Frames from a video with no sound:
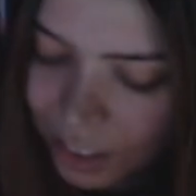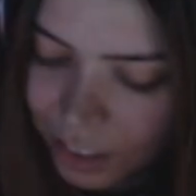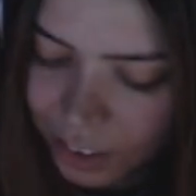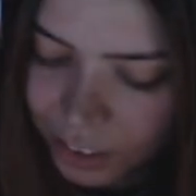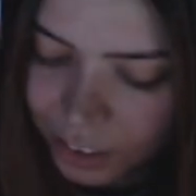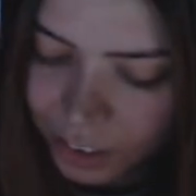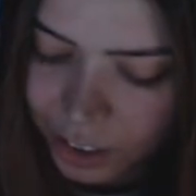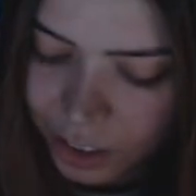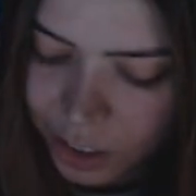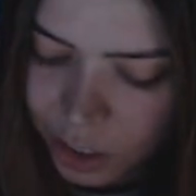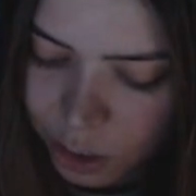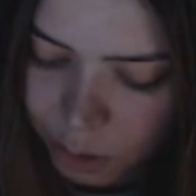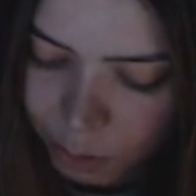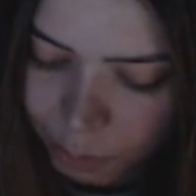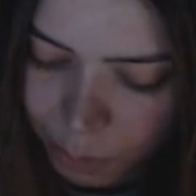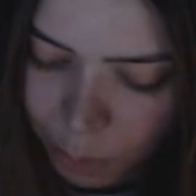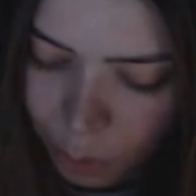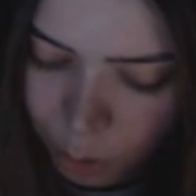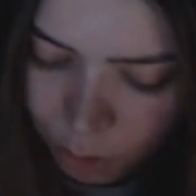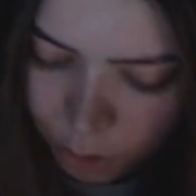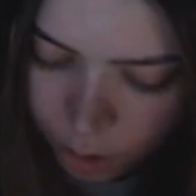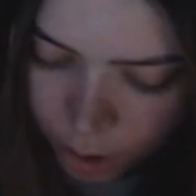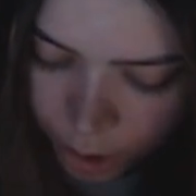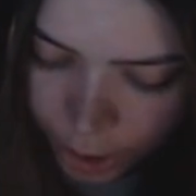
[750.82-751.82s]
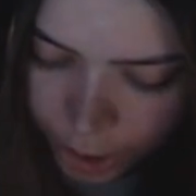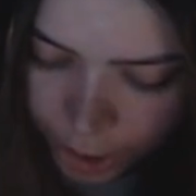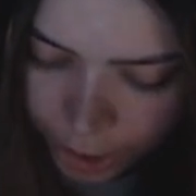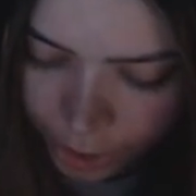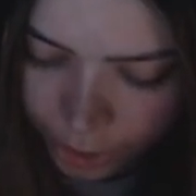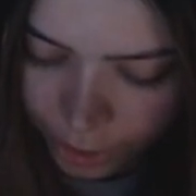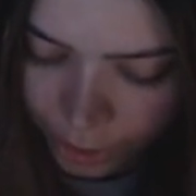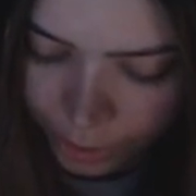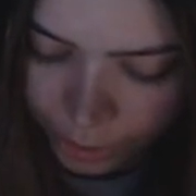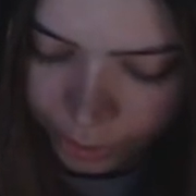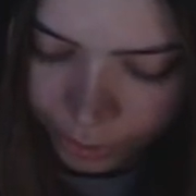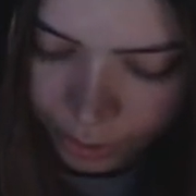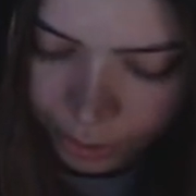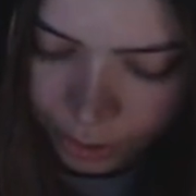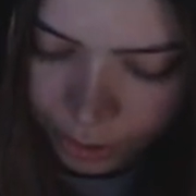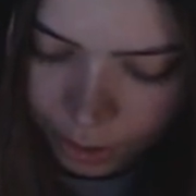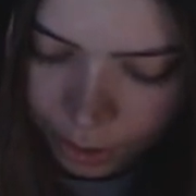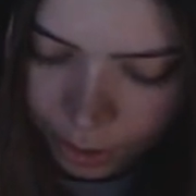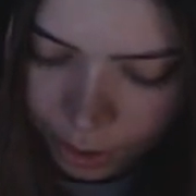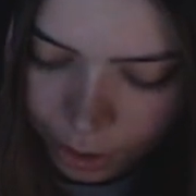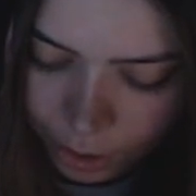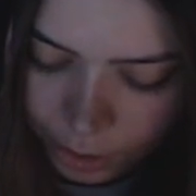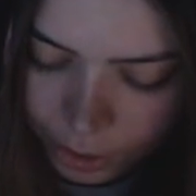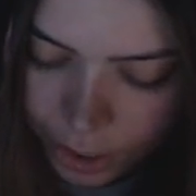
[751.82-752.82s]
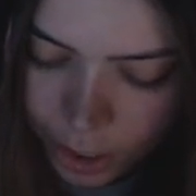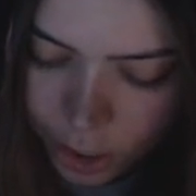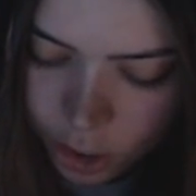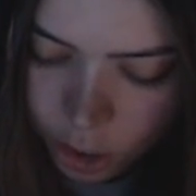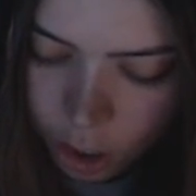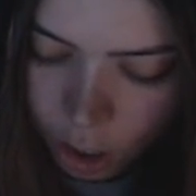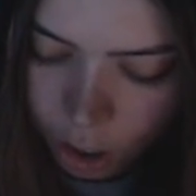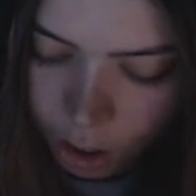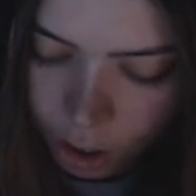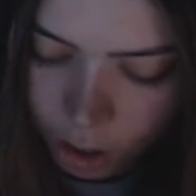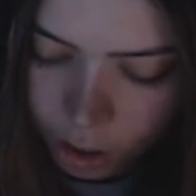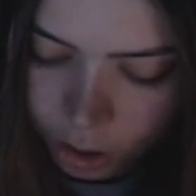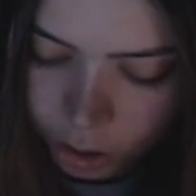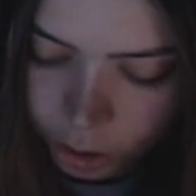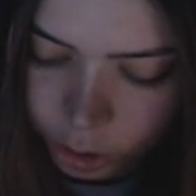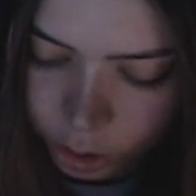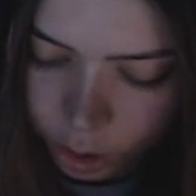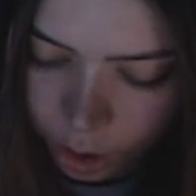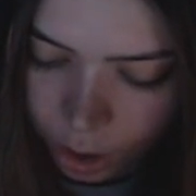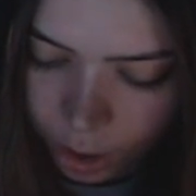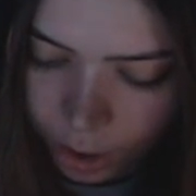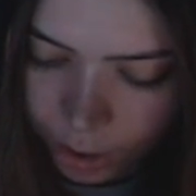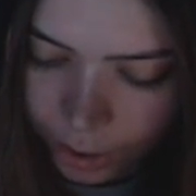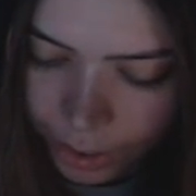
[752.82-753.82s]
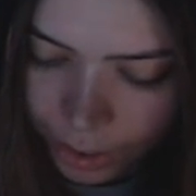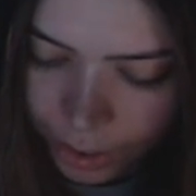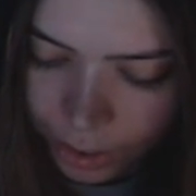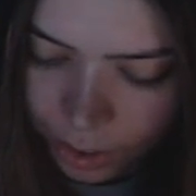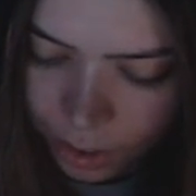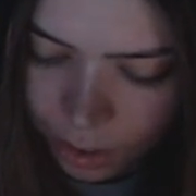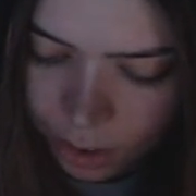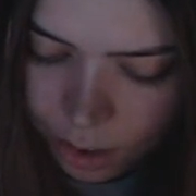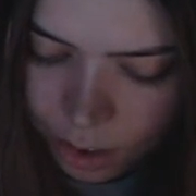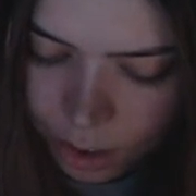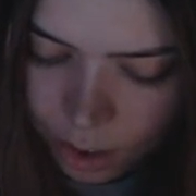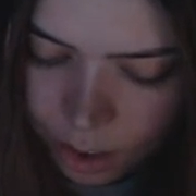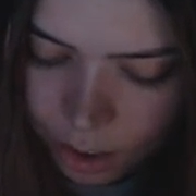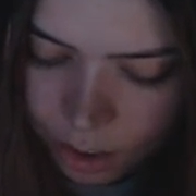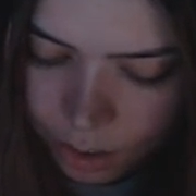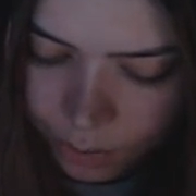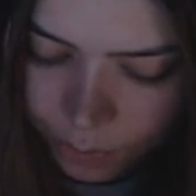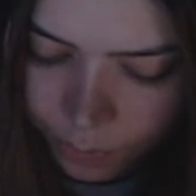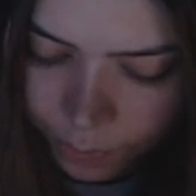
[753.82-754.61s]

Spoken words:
There's more! Are these all drawings?